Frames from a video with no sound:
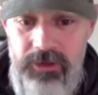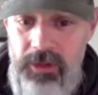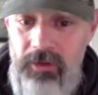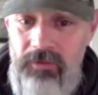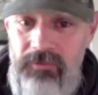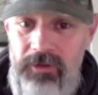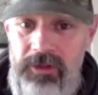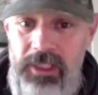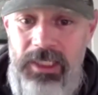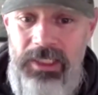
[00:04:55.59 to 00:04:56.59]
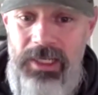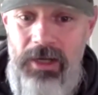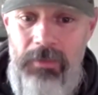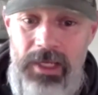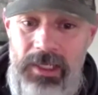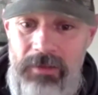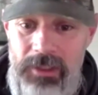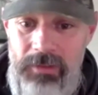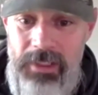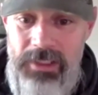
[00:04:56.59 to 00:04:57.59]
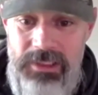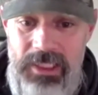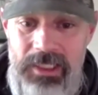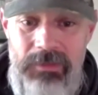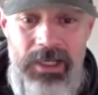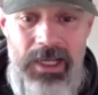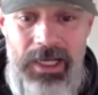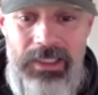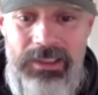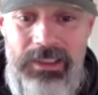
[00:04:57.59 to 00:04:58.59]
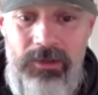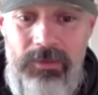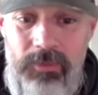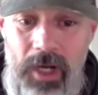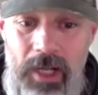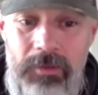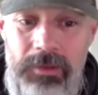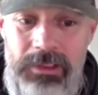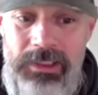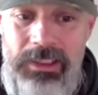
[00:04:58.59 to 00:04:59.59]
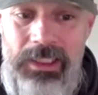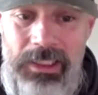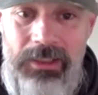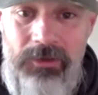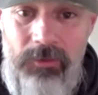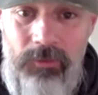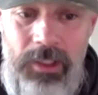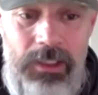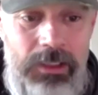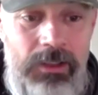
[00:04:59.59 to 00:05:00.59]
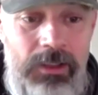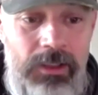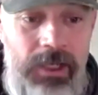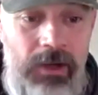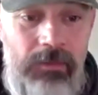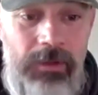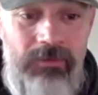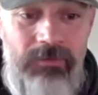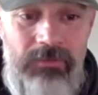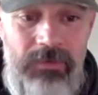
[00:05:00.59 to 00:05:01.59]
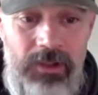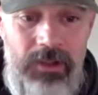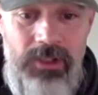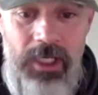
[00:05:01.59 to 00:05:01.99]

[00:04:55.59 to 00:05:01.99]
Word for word: So if you're thinking now might not be the best time, I think you're probably thinking incorrectly. Now would be a very, very good